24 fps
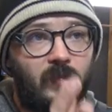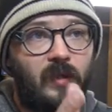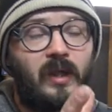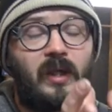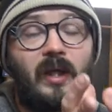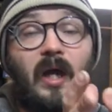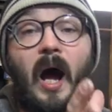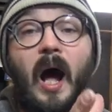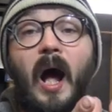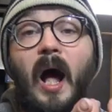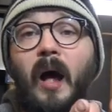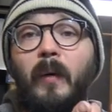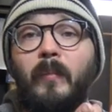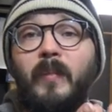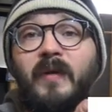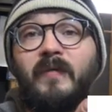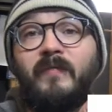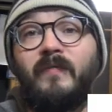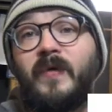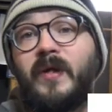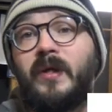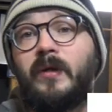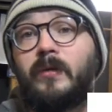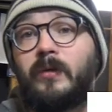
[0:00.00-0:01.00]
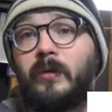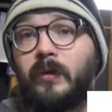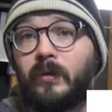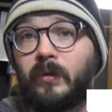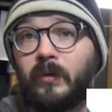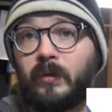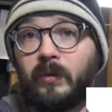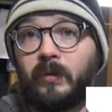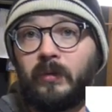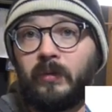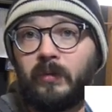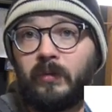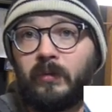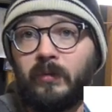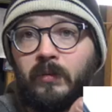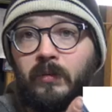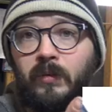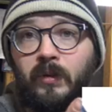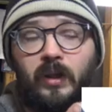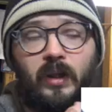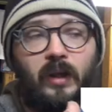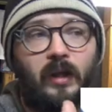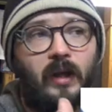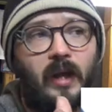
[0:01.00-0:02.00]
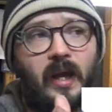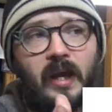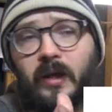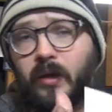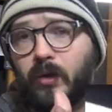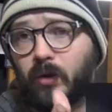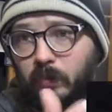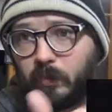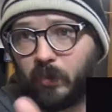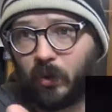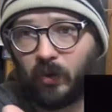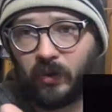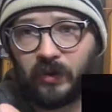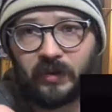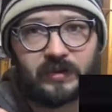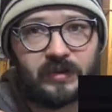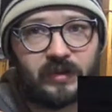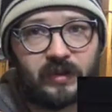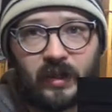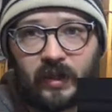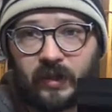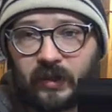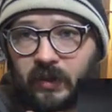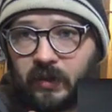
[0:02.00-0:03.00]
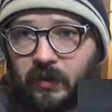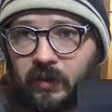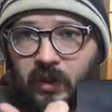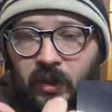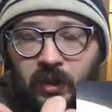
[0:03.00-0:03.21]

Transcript: common vehicle anchor points, like